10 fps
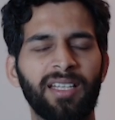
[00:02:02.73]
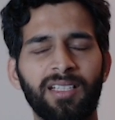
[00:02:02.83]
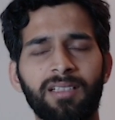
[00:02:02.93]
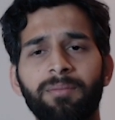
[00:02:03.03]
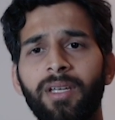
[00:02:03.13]

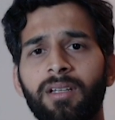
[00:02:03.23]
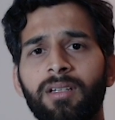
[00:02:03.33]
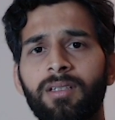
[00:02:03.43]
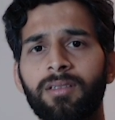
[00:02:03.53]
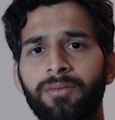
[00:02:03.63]
did
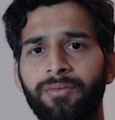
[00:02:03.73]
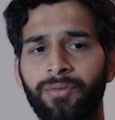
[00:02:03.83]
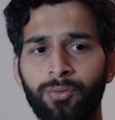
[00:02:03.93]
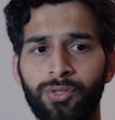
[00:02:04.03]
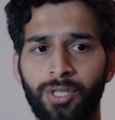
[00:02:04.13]
make
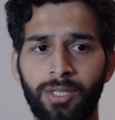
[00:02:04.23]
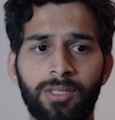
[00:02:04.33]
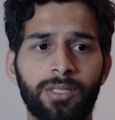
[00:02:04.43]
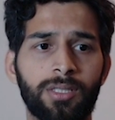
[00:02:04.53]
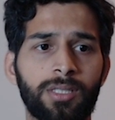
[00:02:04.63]
few
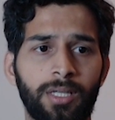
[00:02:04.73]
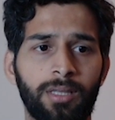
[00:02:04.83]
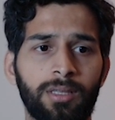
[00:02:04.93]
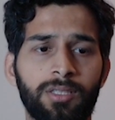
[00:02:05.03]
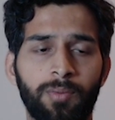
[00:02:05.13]
changes
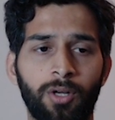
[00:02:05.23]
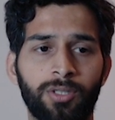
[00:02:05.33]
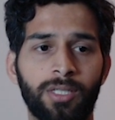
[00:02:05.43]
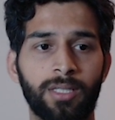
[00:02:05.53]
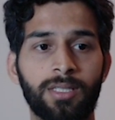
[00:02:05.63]
in this
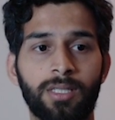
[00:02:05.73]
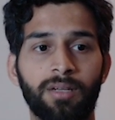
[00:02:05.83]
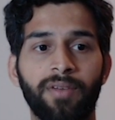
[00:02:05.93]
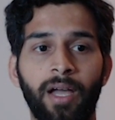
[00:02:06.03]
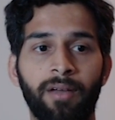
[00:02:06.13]
project. Instead
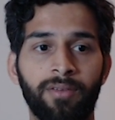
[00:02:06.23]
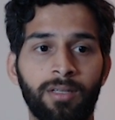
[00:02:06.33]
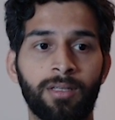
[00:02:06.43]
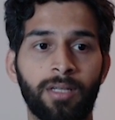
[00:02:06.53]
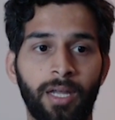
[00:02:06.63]
of
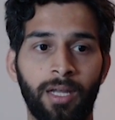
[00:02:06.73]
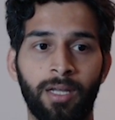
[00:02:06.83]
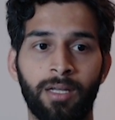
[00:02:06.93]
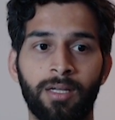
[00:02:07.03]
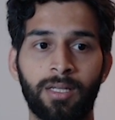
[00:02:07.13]
having
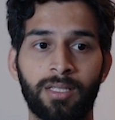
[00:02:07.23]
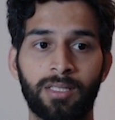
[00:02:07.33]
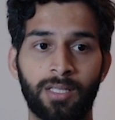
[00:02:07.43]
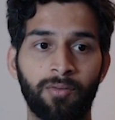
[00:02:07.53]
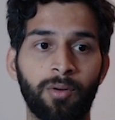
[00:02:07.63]
a
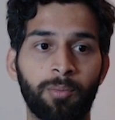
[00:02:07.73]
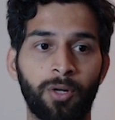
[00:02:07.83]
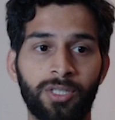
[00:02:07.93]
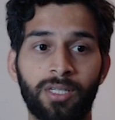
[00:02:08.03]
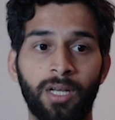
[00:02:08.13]
server
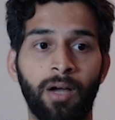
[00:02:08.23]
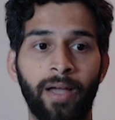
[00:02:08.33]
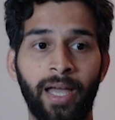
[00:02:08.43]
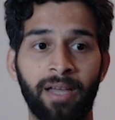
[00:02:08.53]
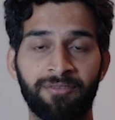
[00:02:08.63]
project, now
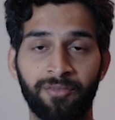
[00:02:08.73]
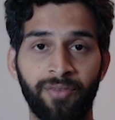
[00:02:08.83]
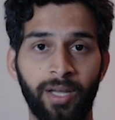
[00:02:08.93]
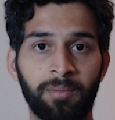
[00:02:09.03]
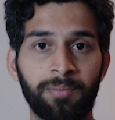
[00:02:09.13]
I have
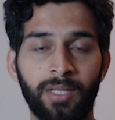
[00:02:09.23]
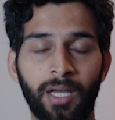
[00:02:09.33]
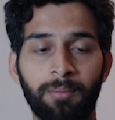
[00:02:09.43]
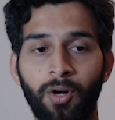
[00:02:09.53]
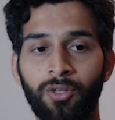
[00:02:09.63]
web A P
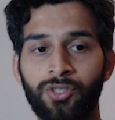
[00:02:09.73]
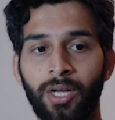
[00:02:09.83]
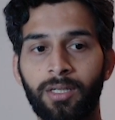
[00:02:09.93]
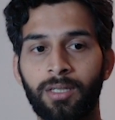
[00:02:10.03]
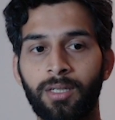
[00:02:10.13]
I
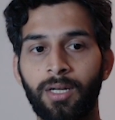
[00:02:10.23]
project.